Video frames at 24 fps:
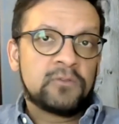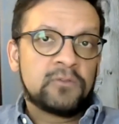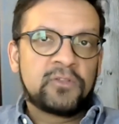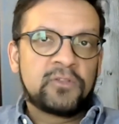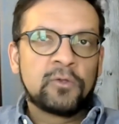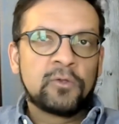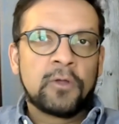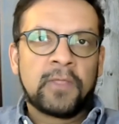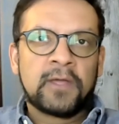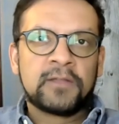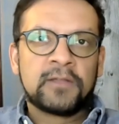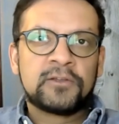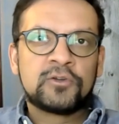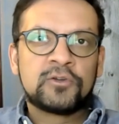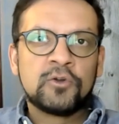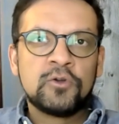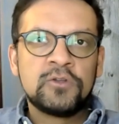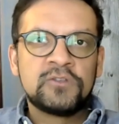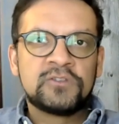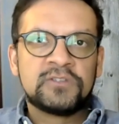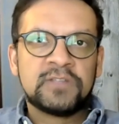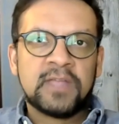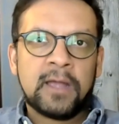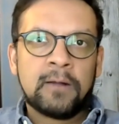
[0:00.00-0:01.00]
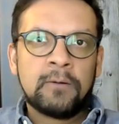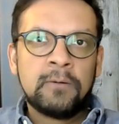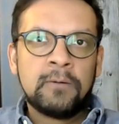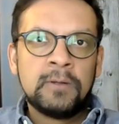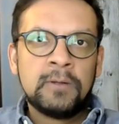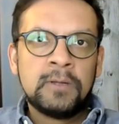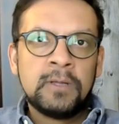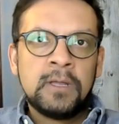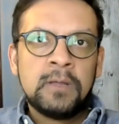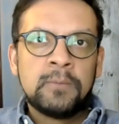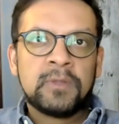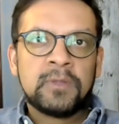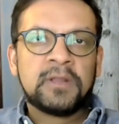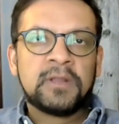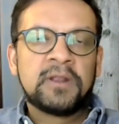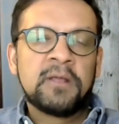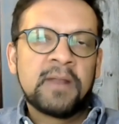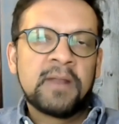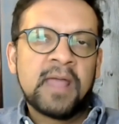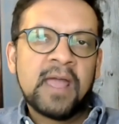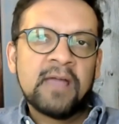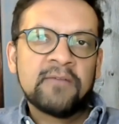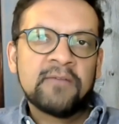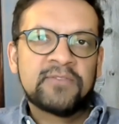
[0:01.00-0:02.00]
You've still got that choice now, but you
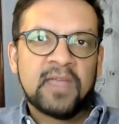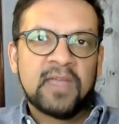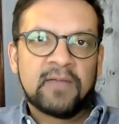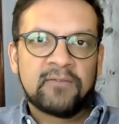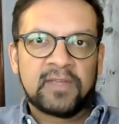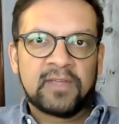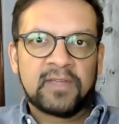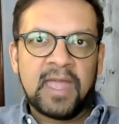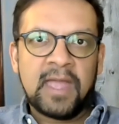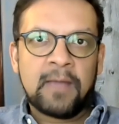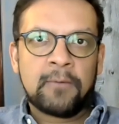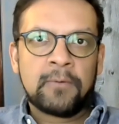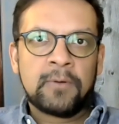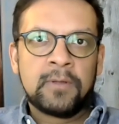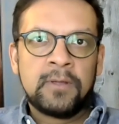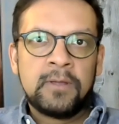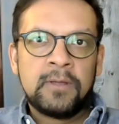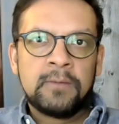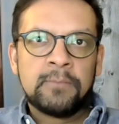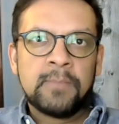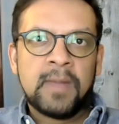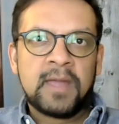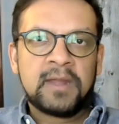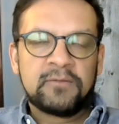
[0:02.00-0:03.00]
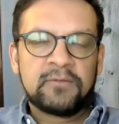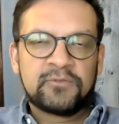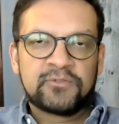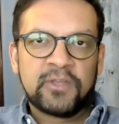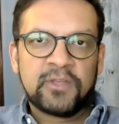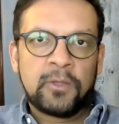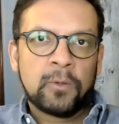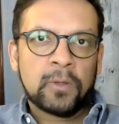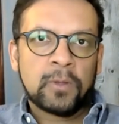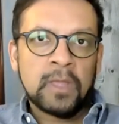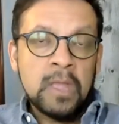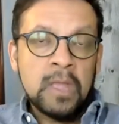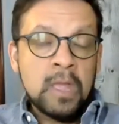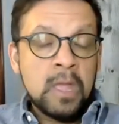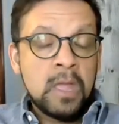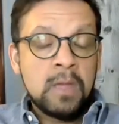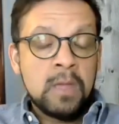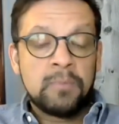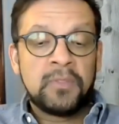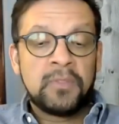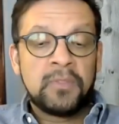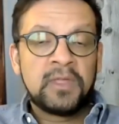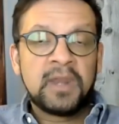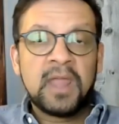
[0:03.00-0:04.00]
don't have to have a gown made of silk,
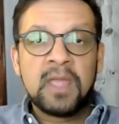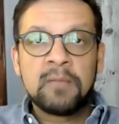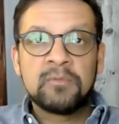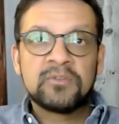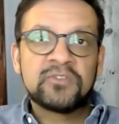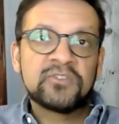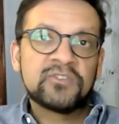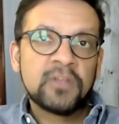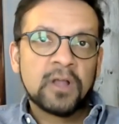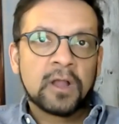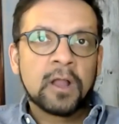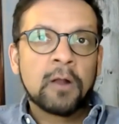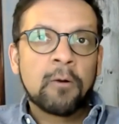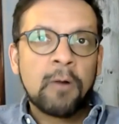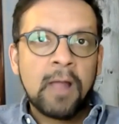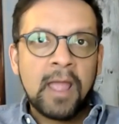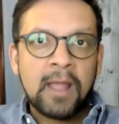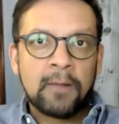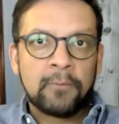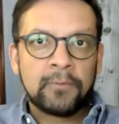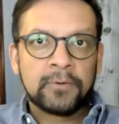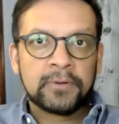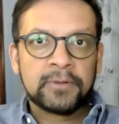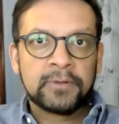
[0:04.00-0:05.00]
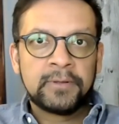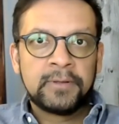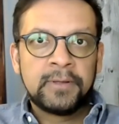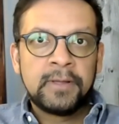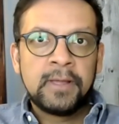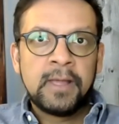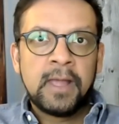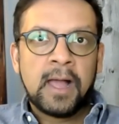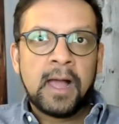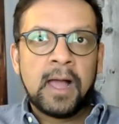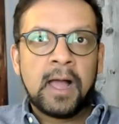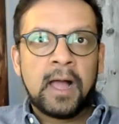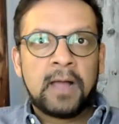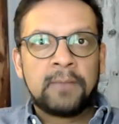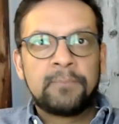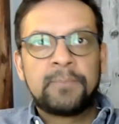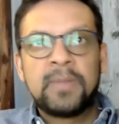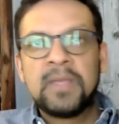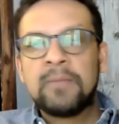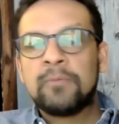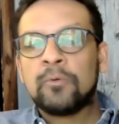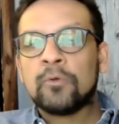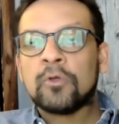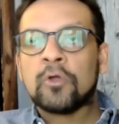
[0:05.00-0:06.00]
but the name has stuck around
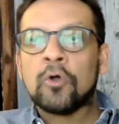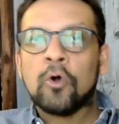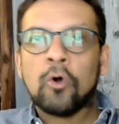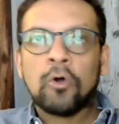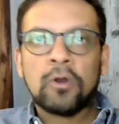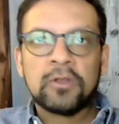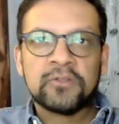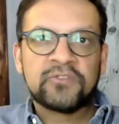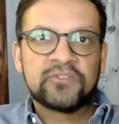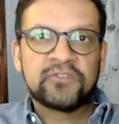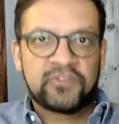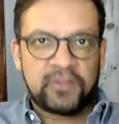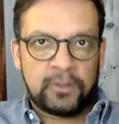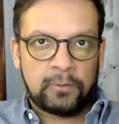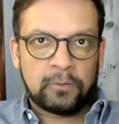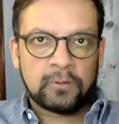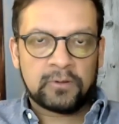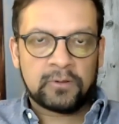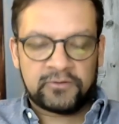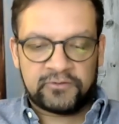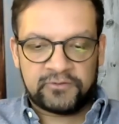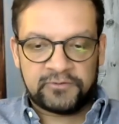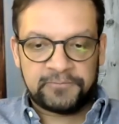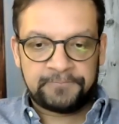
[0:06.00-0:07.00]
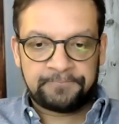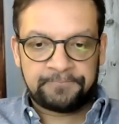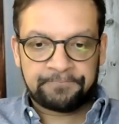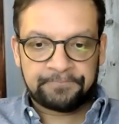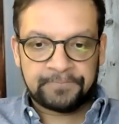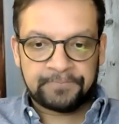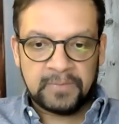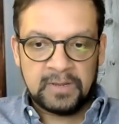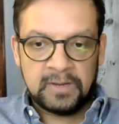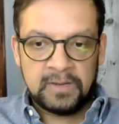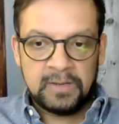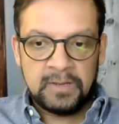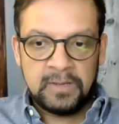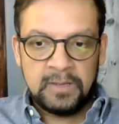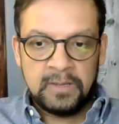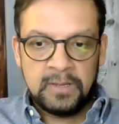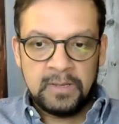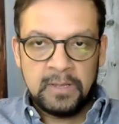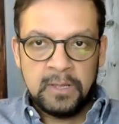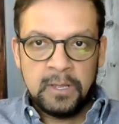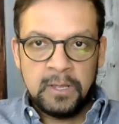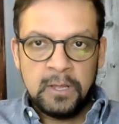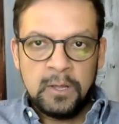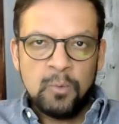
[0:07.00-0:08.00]
and people call us silks.
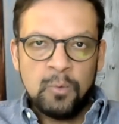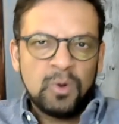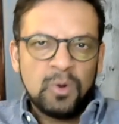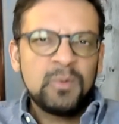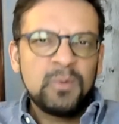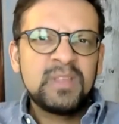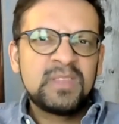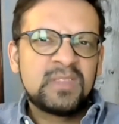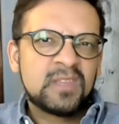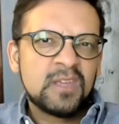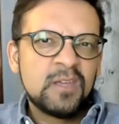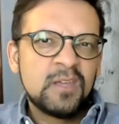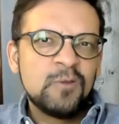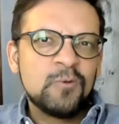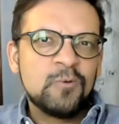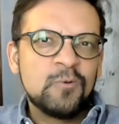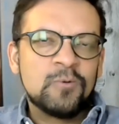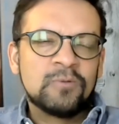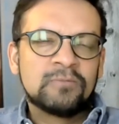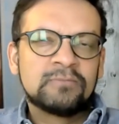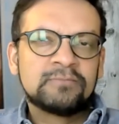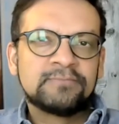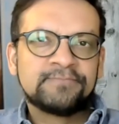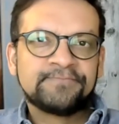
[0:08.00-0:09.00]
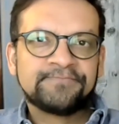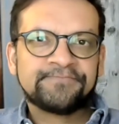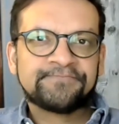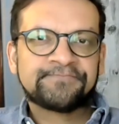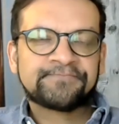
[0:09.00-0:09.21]
What do?